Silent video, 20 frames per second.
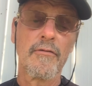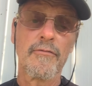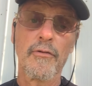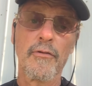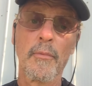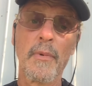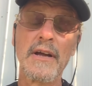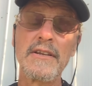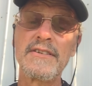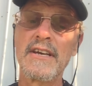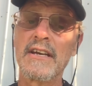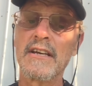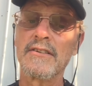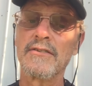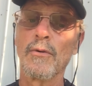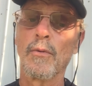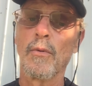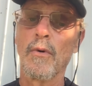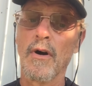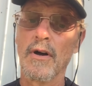for my ticket
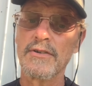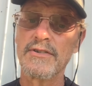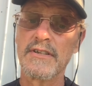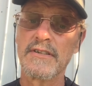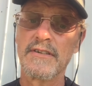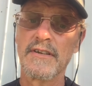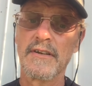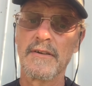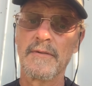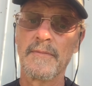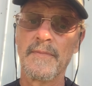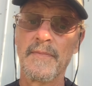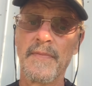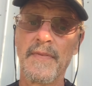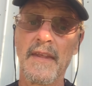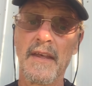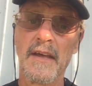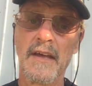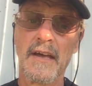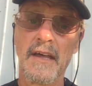to Washington.
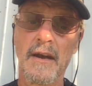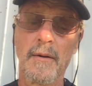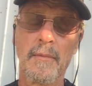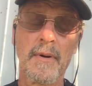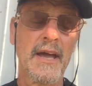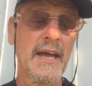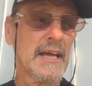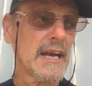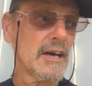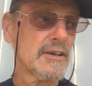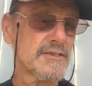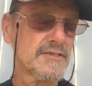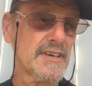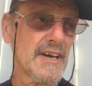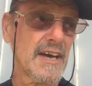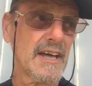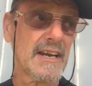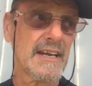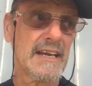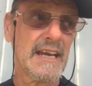And I'm hanging outside of